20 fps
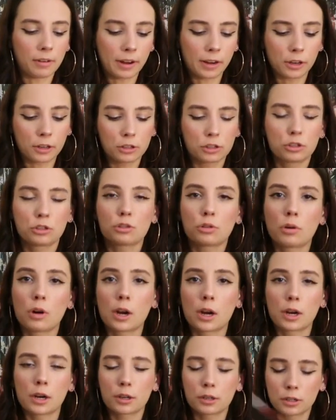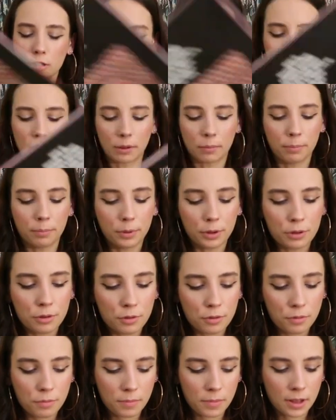a record store, Sonic
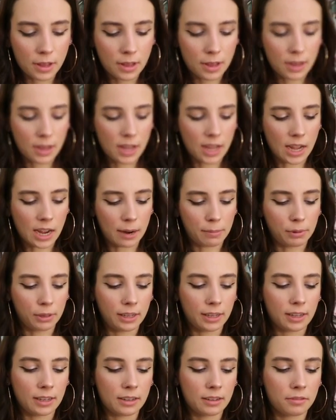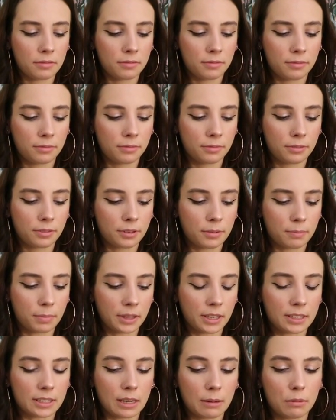Boom, I believe.
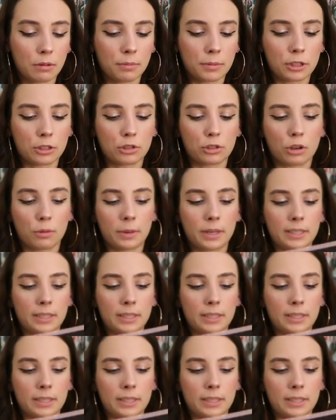But this album is so